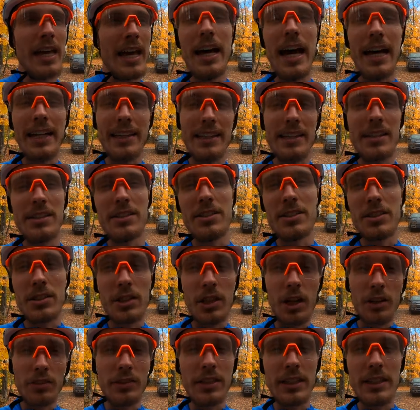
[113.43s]
at his
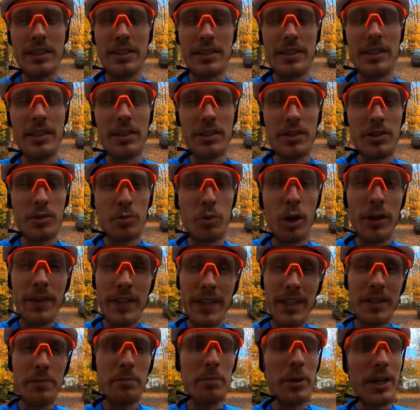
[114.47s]
long distance
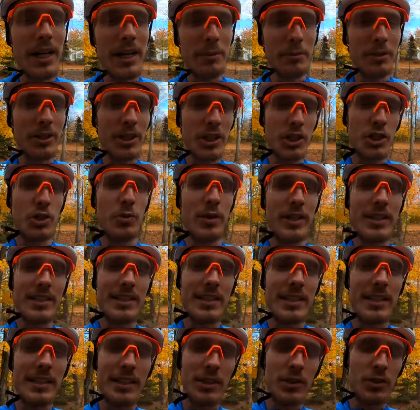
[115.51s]
running, but I'm gonna
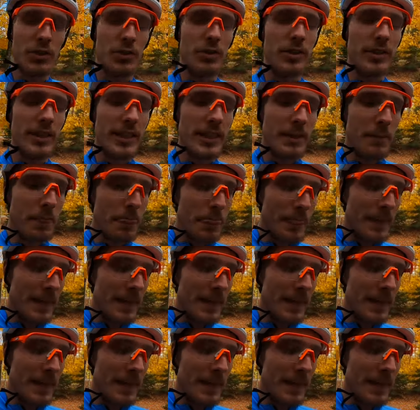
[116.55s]
translate it today